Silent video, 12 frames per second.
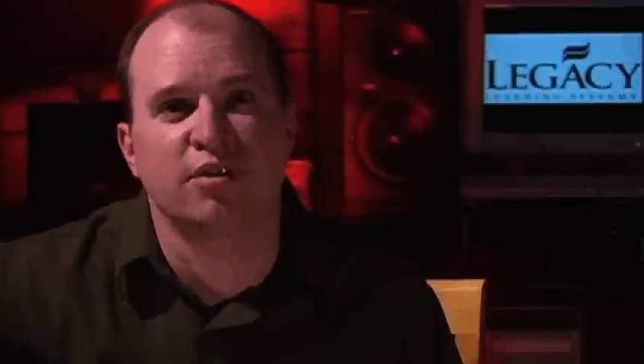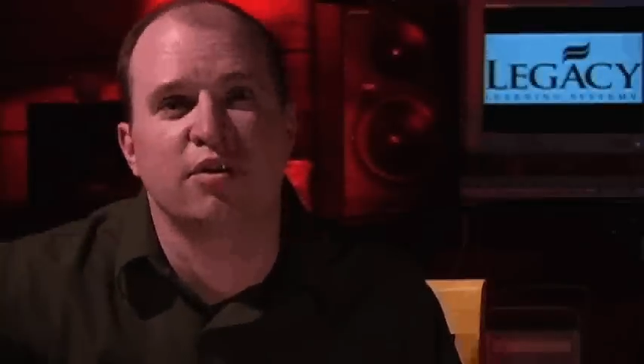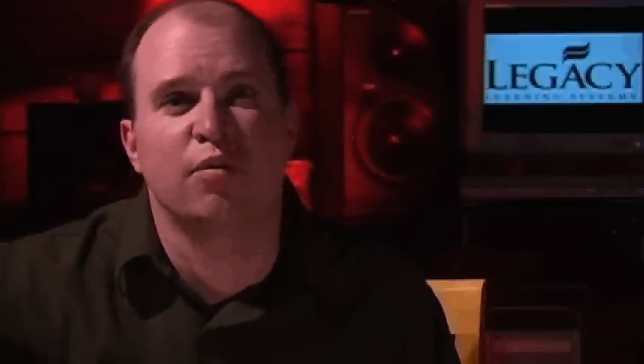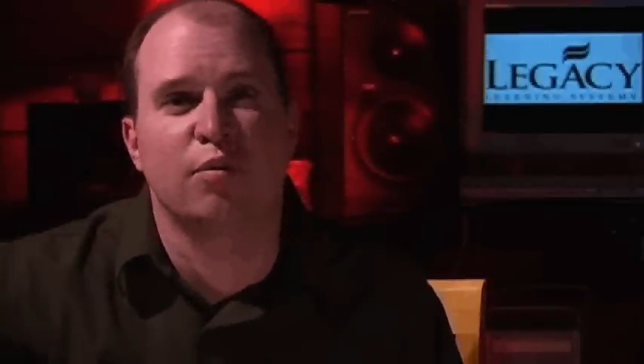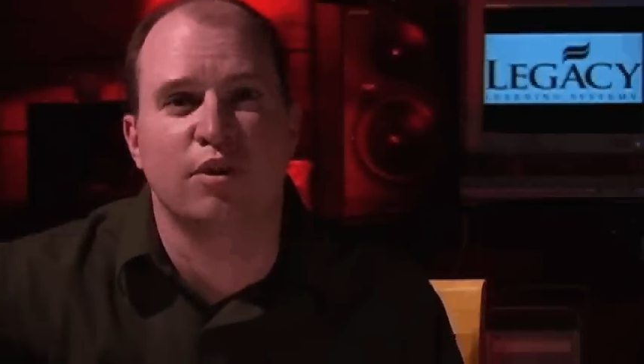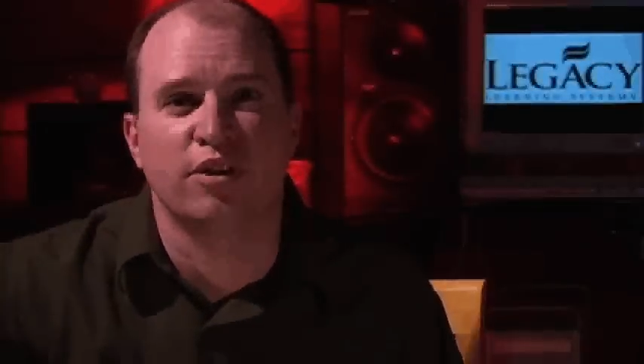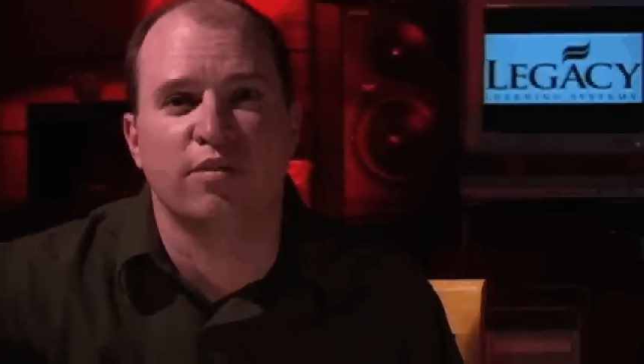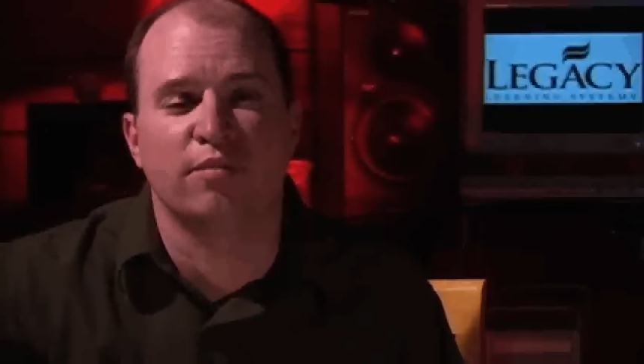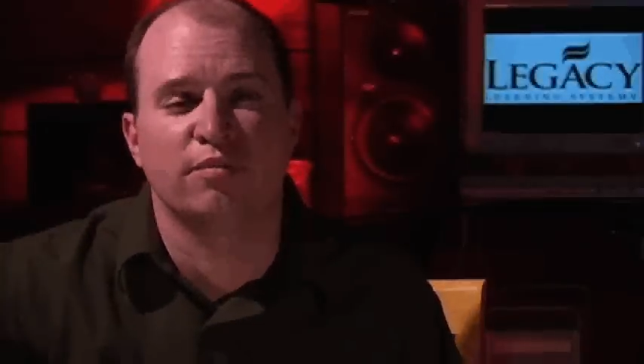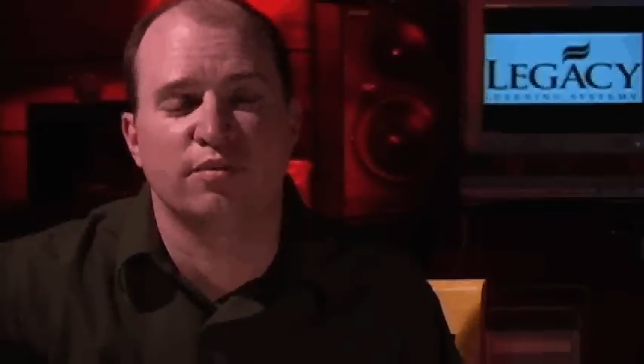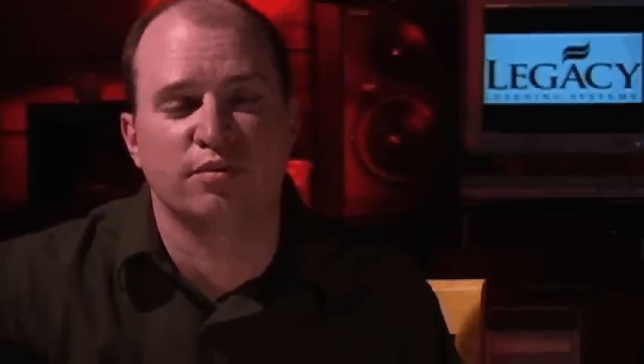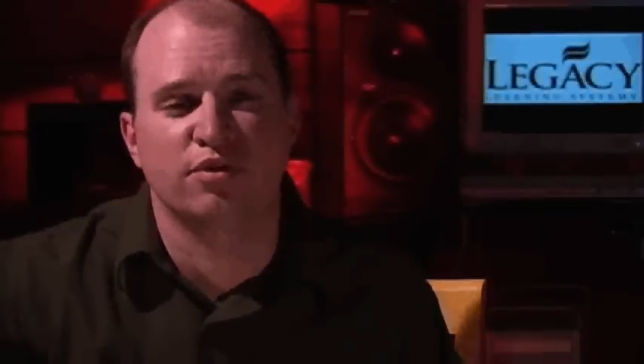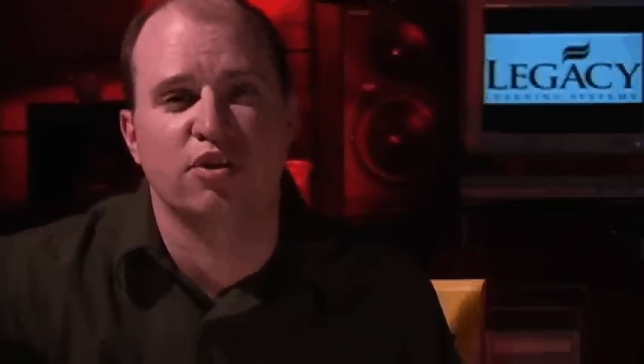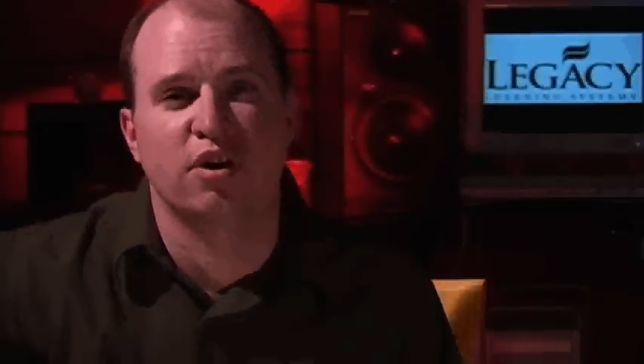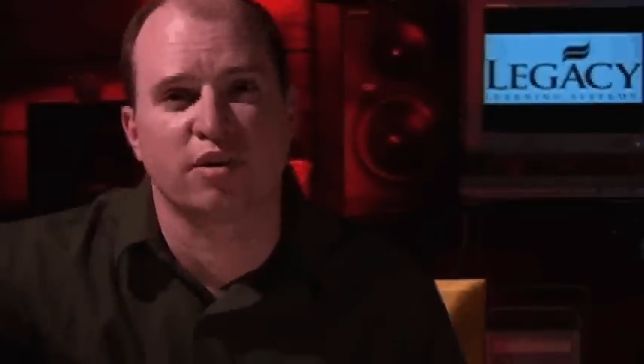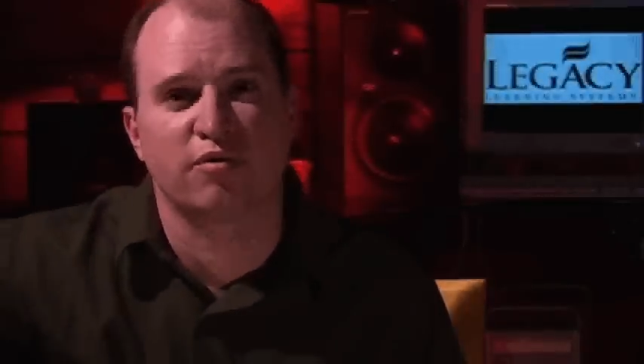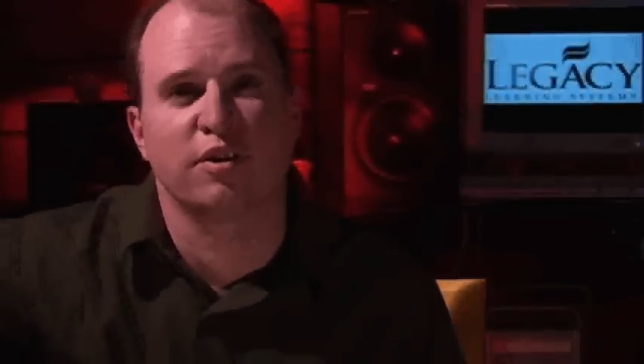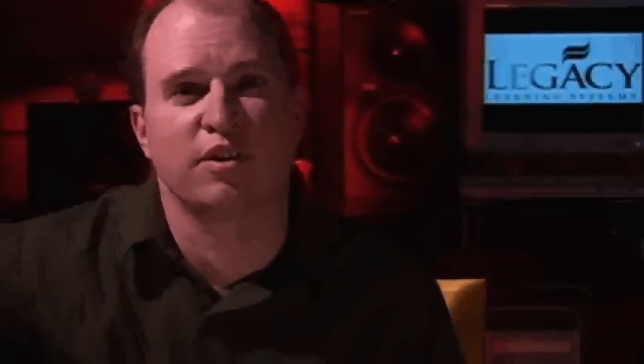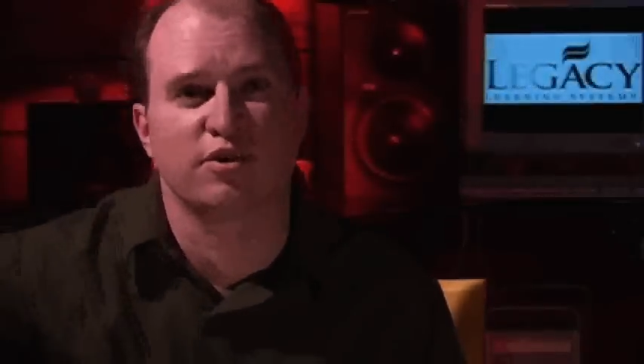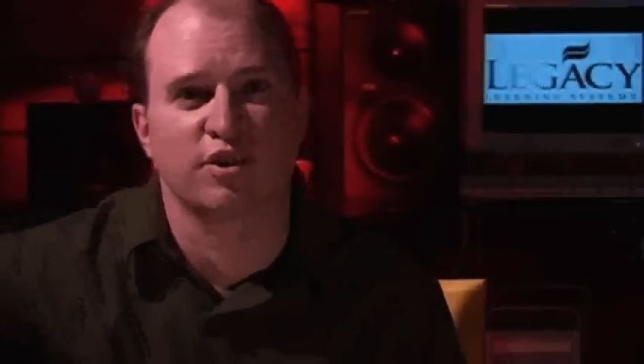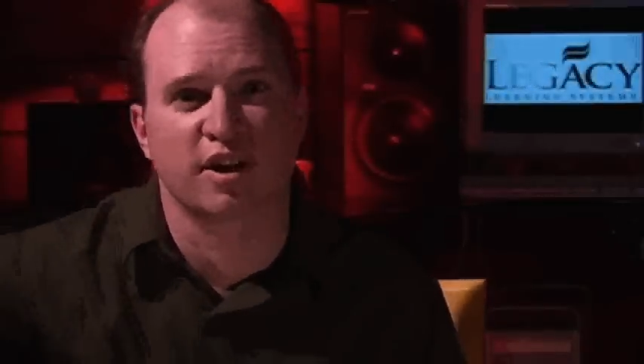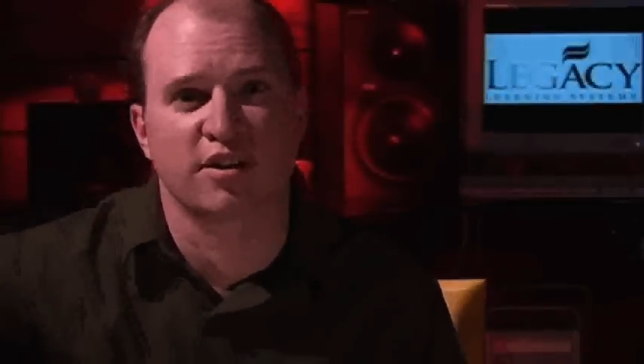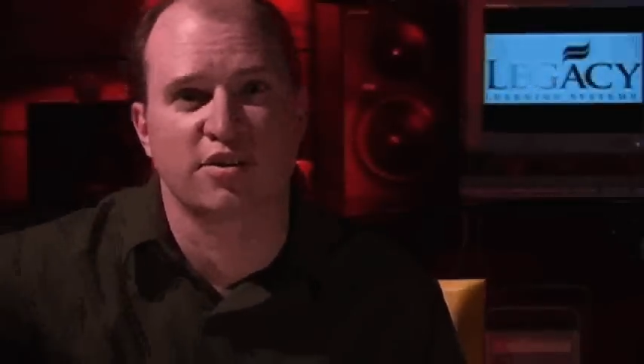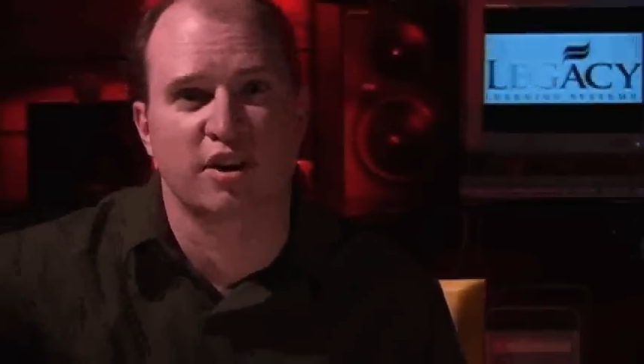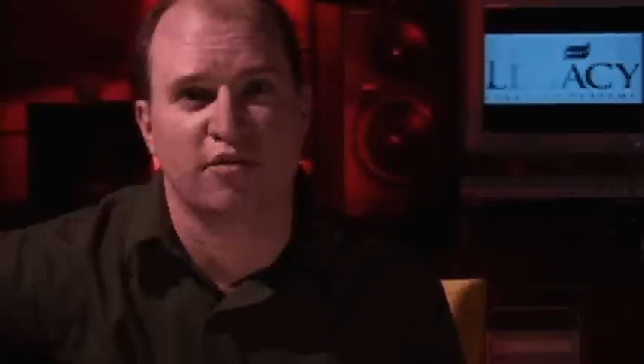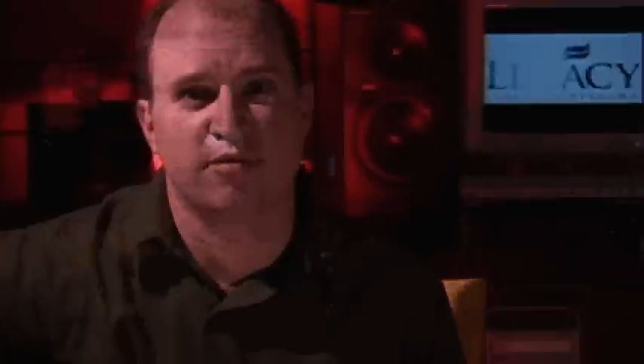when you're starting fingerstyle stuff.